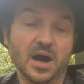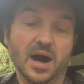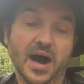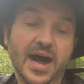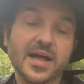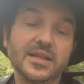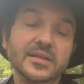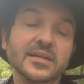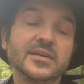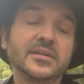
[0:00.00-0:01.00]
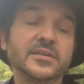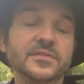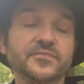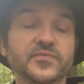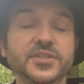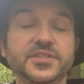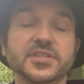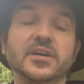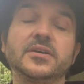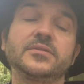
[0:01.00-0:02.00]
Our love was
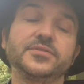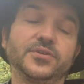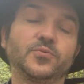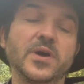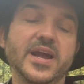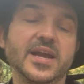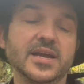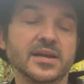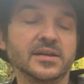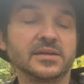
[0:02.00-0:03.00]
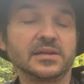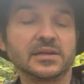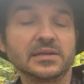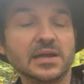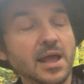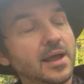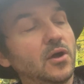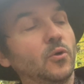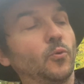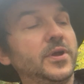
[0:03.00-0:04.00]
on the wing,
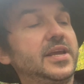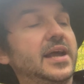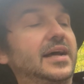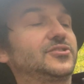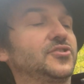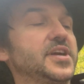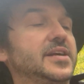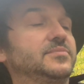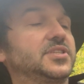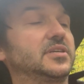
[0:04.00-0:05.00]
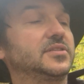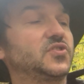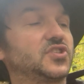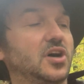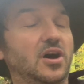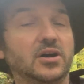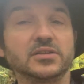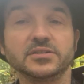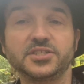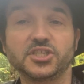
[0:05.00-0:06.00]
we had dreams and
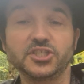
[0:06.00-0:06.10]
songs to